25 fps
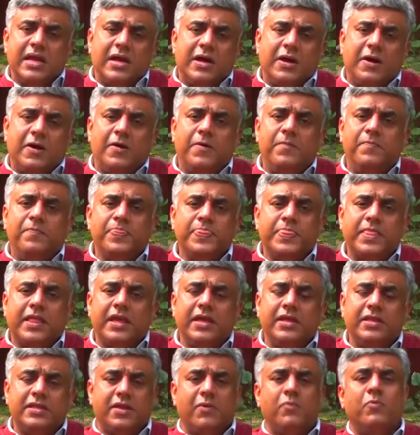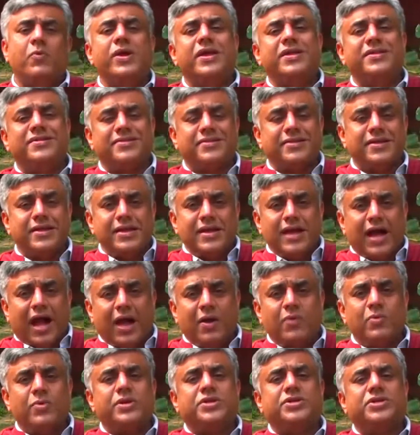in some ways,
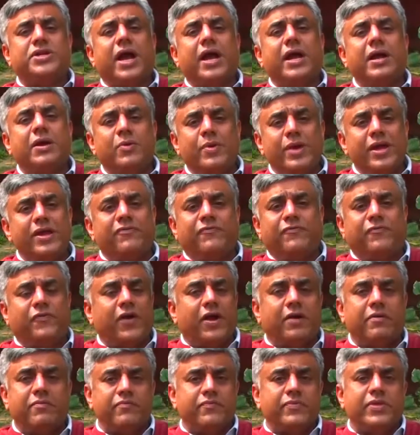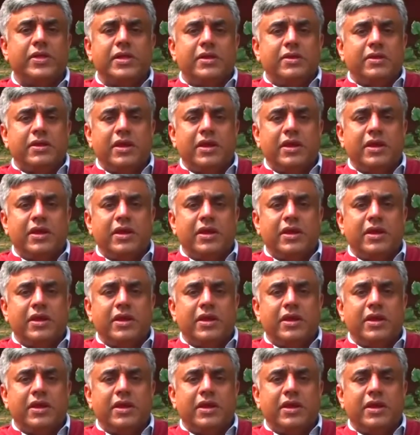I would shy away from,